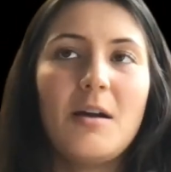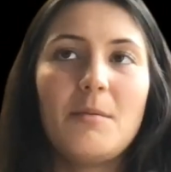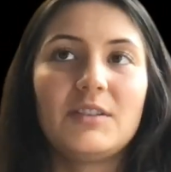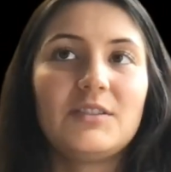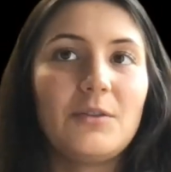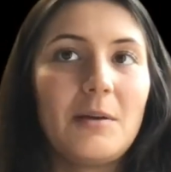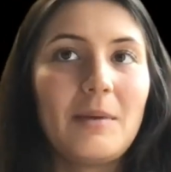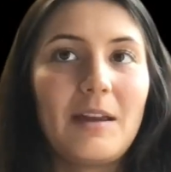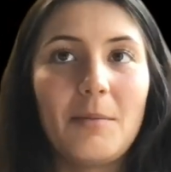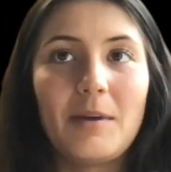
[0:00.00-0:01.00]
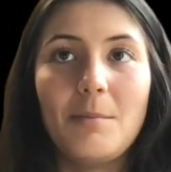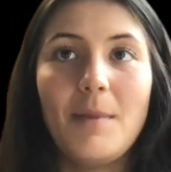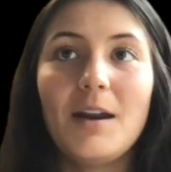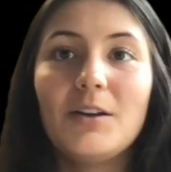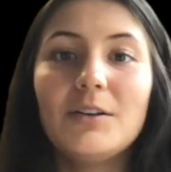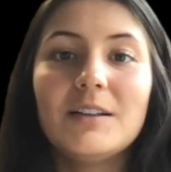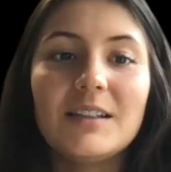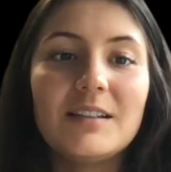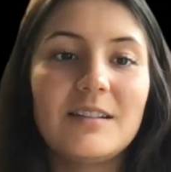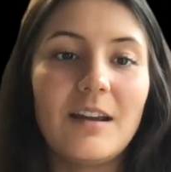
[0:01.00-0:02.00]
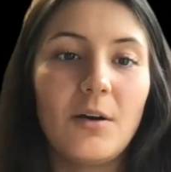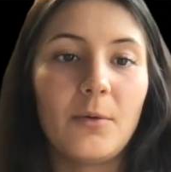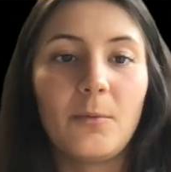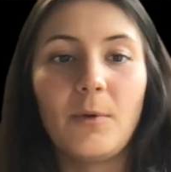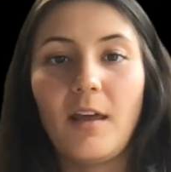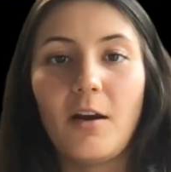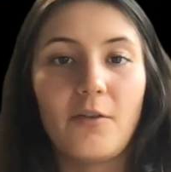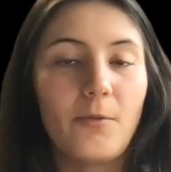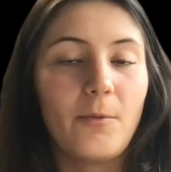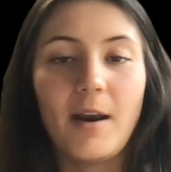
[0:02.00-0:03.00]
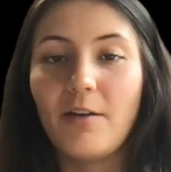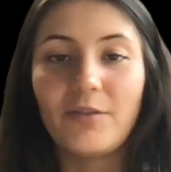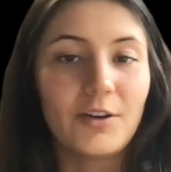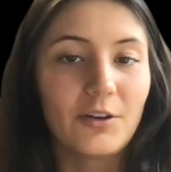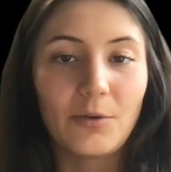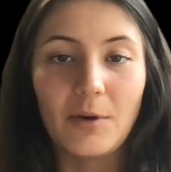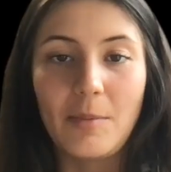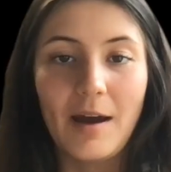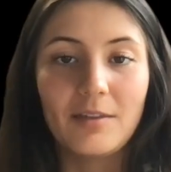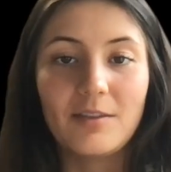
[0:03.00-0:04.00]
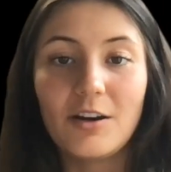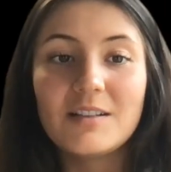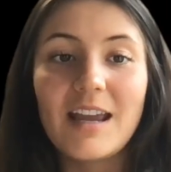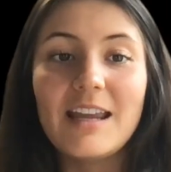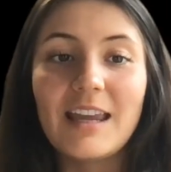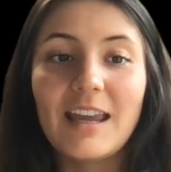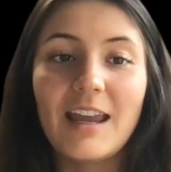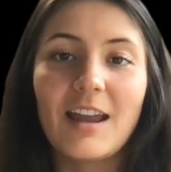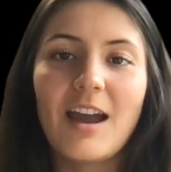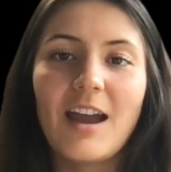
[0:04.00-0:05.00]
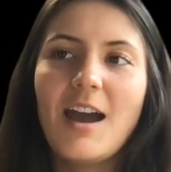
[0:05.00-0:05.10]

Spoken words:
pursuing becoming a medical assistant on whatever career path they're taking,